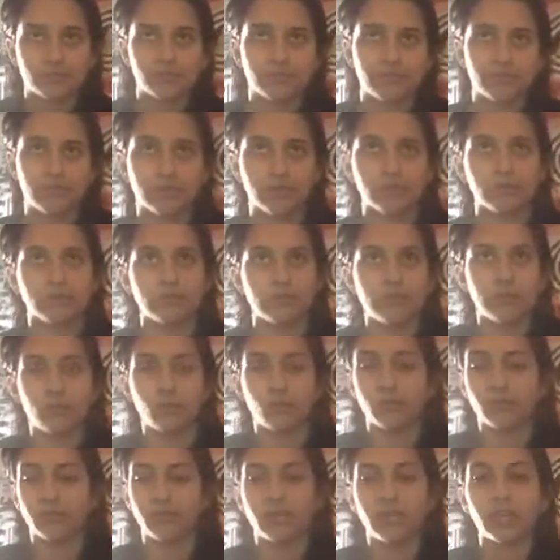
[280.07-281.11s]
when we
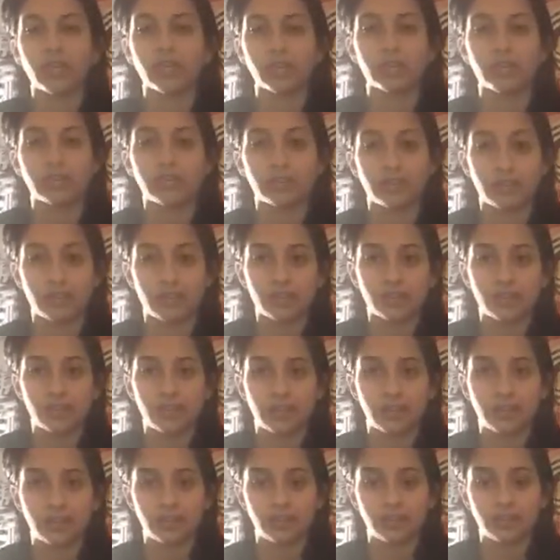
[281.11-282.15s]
were kids.
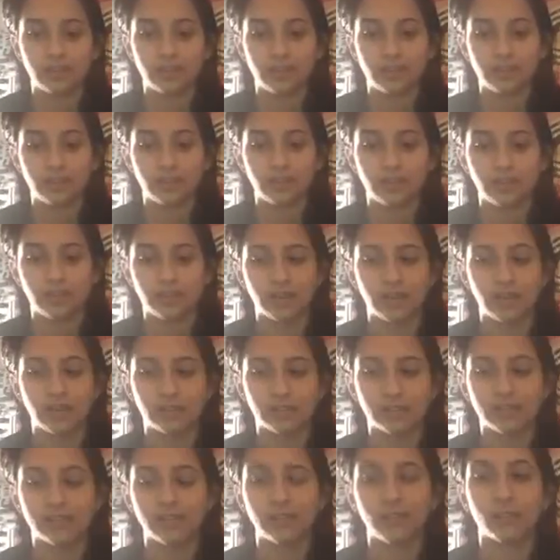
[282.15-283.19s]
I
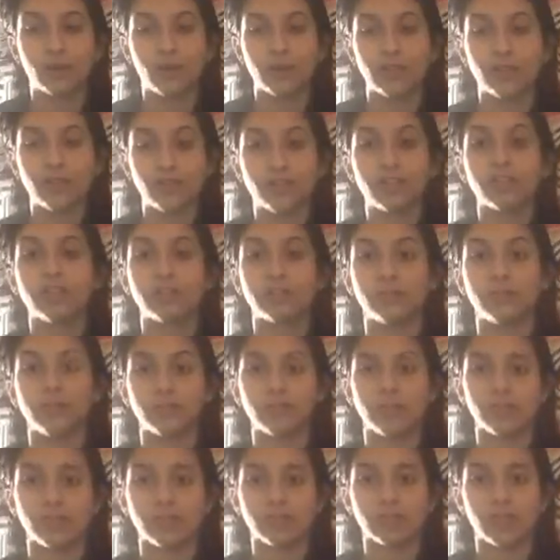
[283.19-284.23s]
can see why you did some
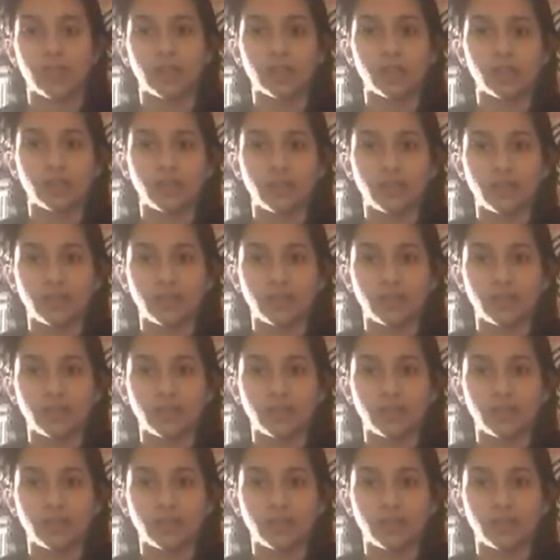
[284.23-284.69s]
things now.